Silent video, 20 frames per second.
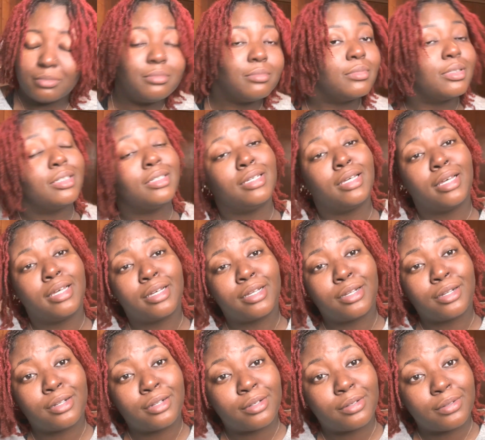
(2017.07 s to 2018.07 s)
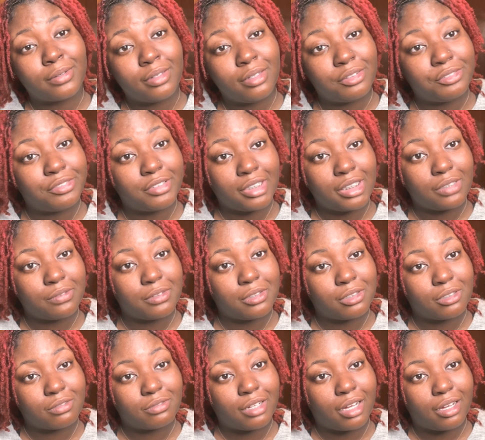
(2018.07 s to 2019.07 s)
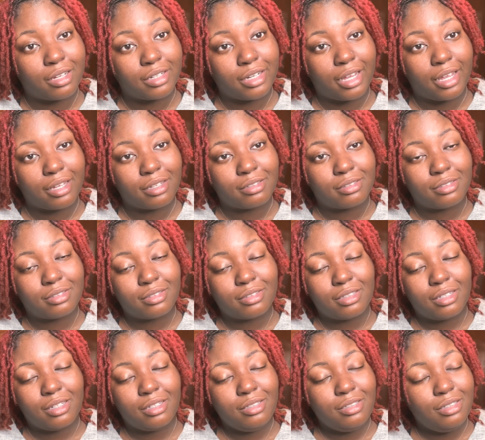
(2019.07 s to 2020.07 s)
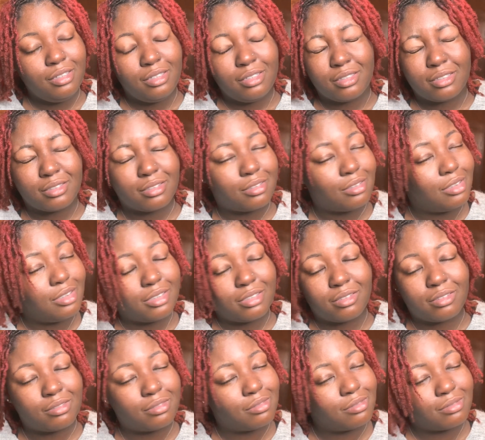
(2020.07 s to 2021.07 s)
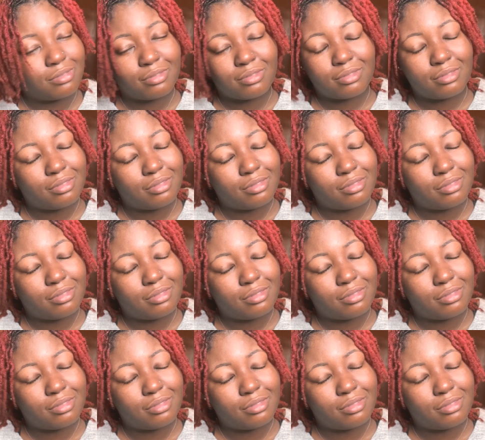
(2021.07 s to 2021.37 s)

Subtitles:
But yeah, girl, he'll forgive you of all that. It don't.